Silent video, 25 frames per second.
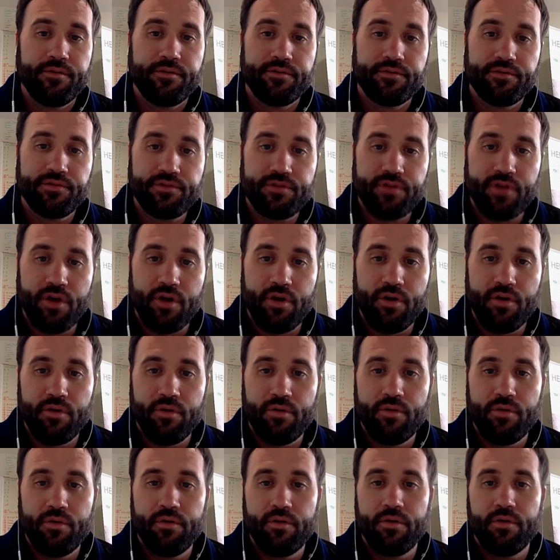
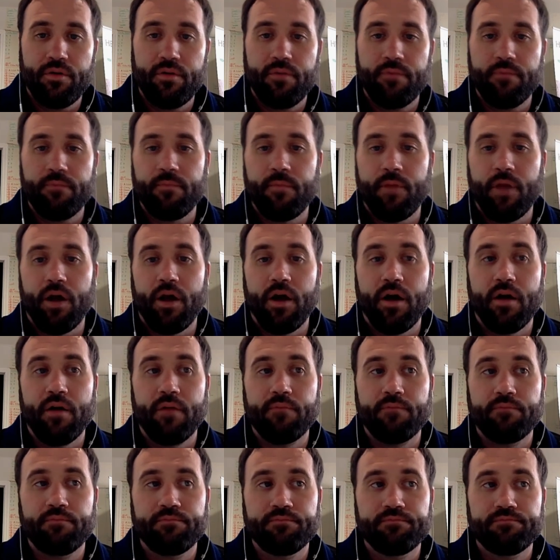So
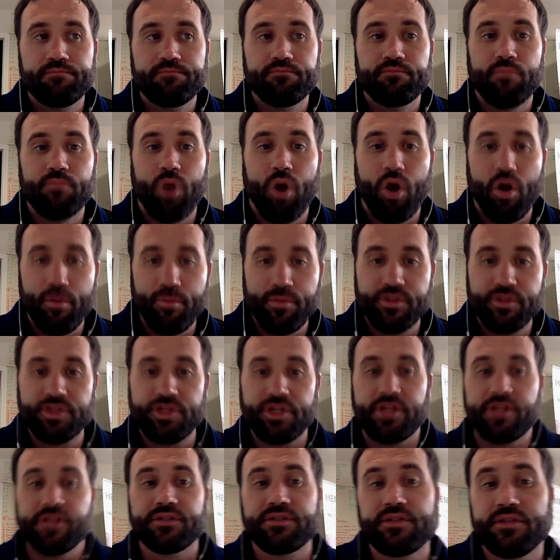our
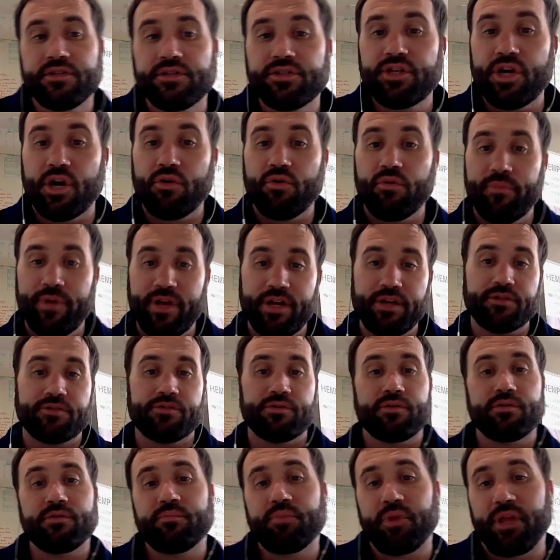machinist and general
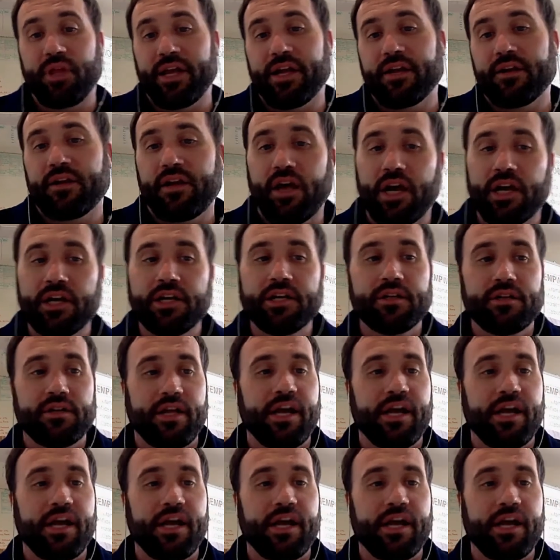manager of the plant got it